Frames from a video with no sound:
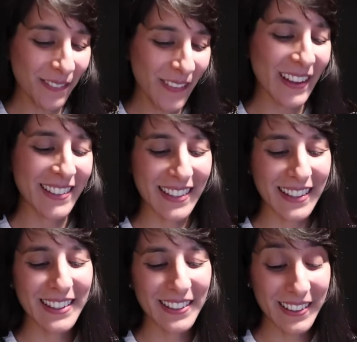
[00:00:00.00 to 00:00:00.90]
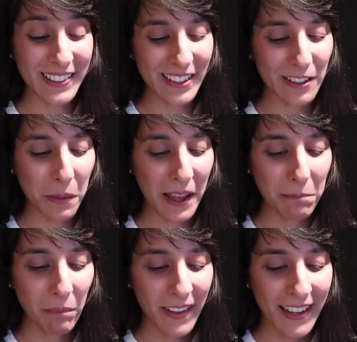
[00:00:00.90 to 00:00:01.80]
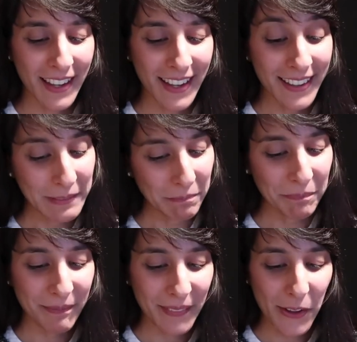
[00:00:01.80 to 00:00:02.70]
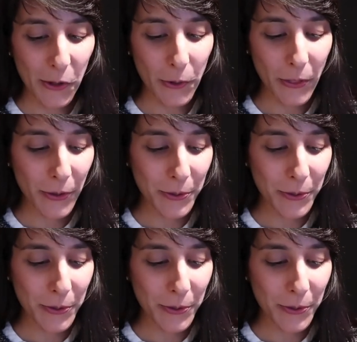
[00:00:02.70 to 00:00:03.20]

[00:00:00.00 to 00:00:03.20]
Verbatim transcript: it first and then I'll, I'll explain. Although